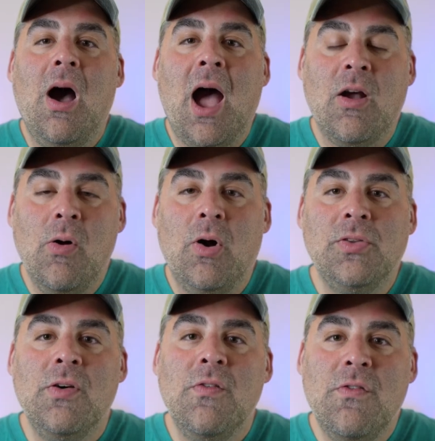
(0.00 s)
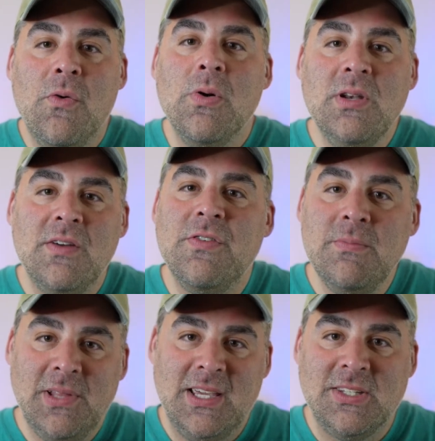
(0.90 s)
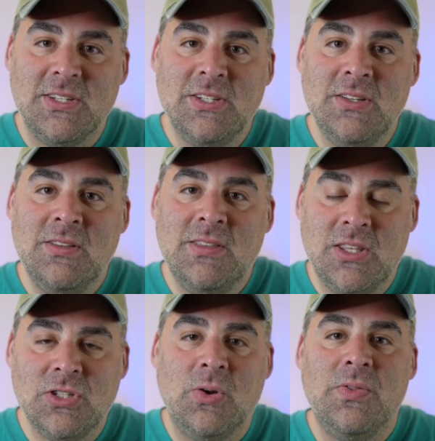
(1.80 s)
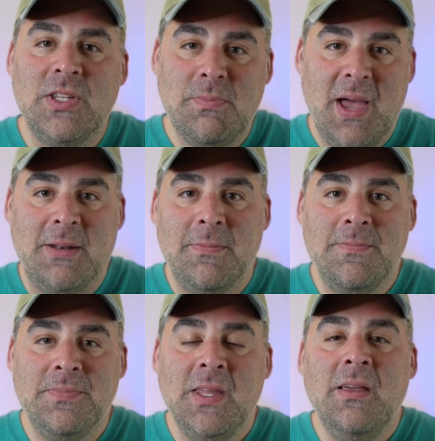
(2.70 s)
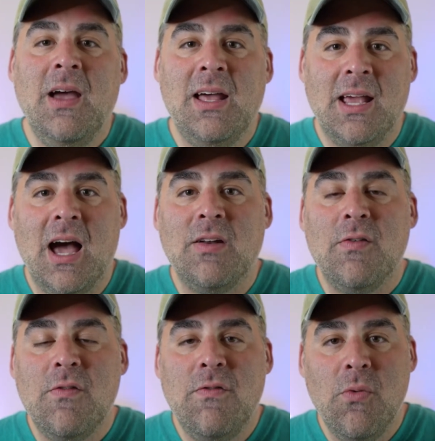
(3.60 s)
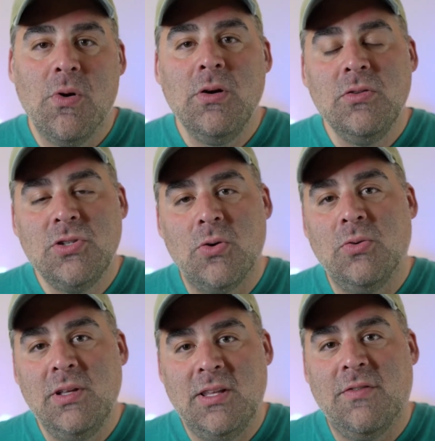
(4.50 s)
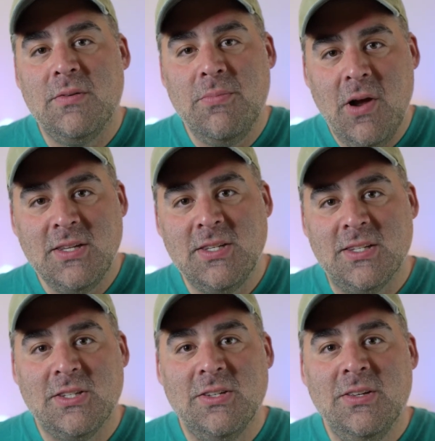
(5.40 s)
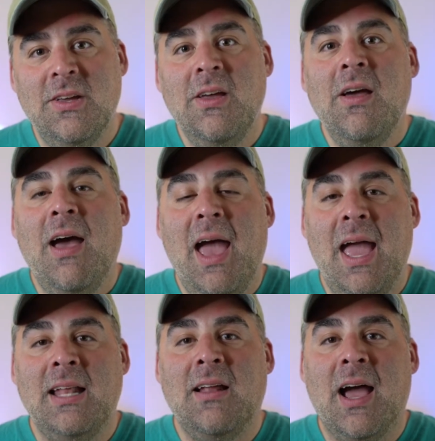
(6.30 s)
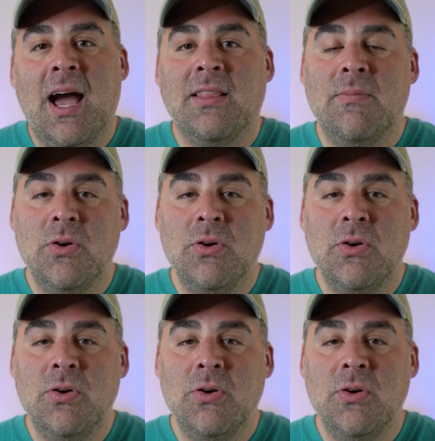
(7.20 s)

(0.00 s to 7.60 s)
called 4 different places that sold this bed. and I got 4 totally different prices. And I got the most